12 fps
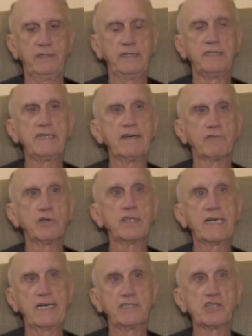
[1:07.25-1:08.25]
endeavor
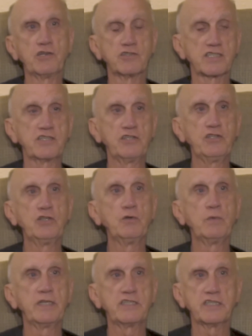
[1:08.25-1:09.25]
that I chose to
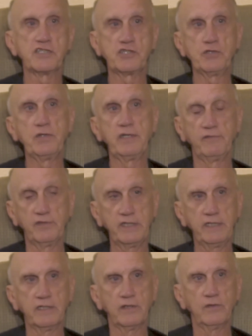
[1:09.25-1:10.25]
do, which is shooting
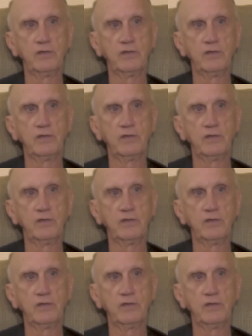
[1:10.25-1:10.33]
video.